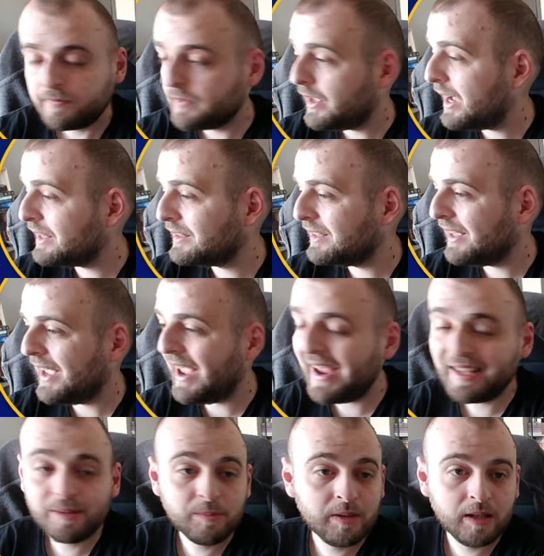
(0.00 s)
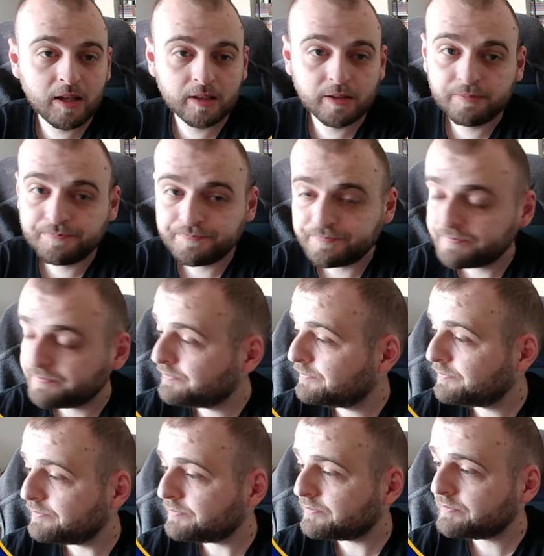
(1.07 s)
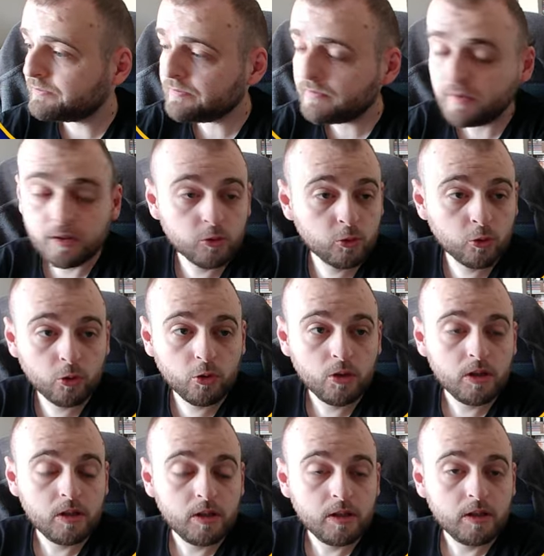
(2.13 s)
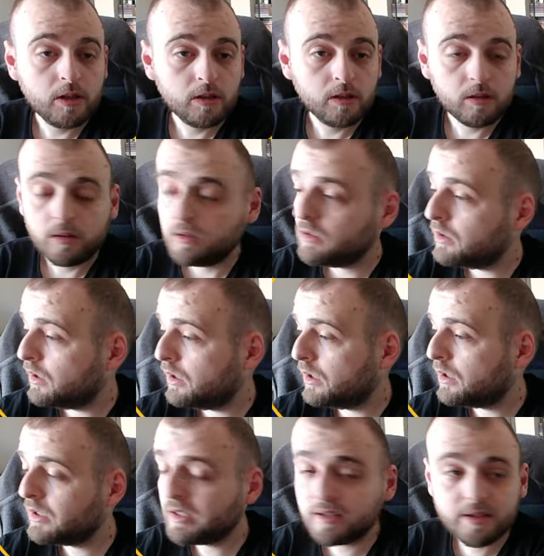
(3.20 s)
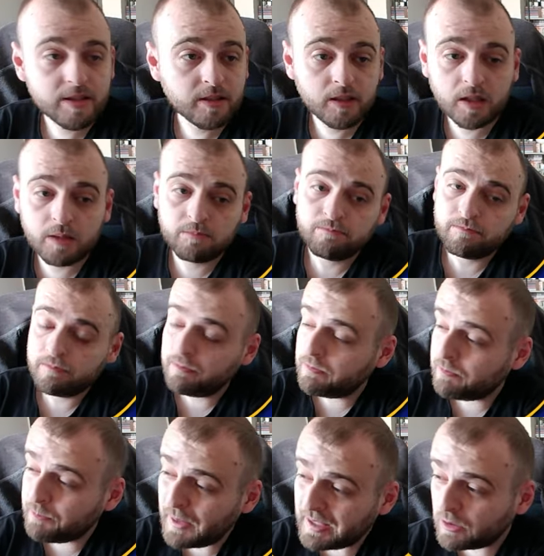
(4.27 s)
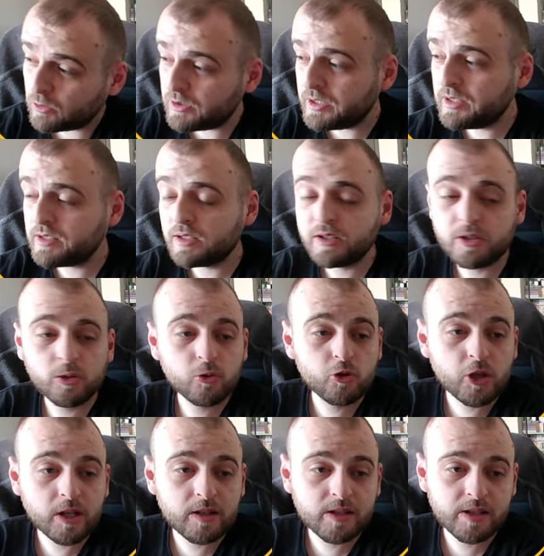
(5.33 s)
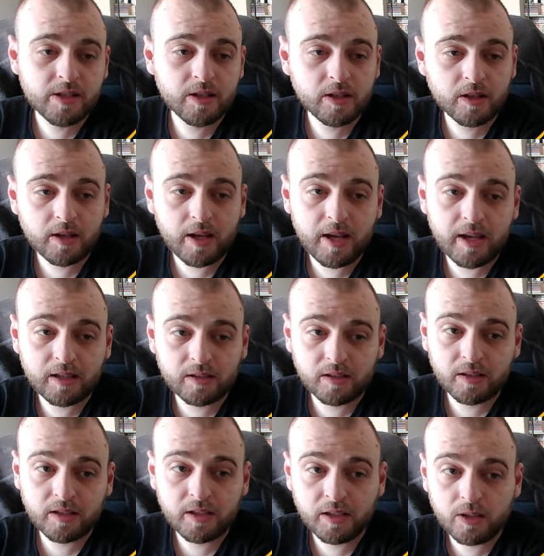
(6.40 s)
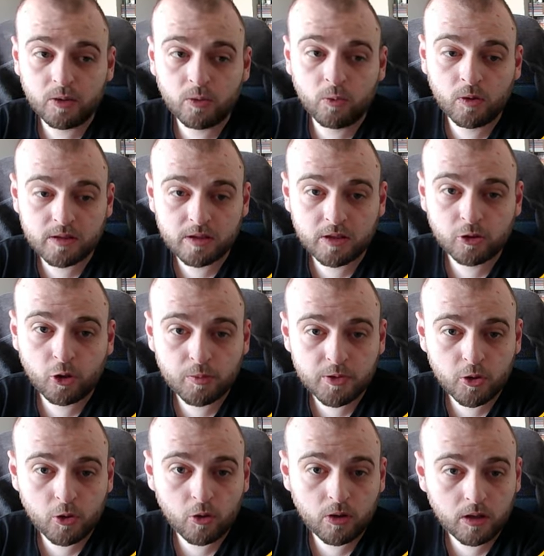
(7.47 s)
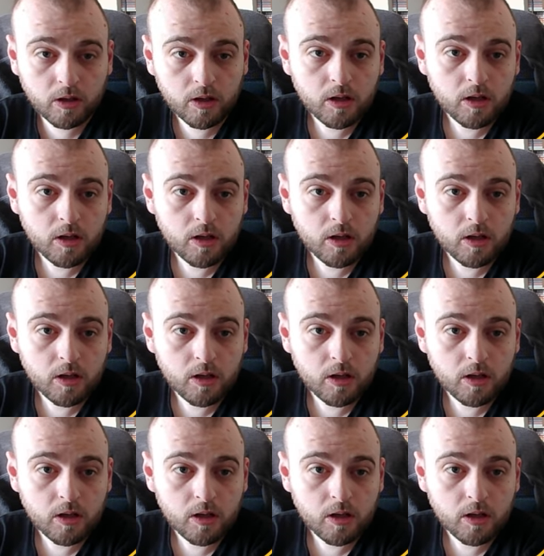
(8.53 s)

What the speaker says: at 8 million to consider. Penalties until John is here, and he was the top scorer,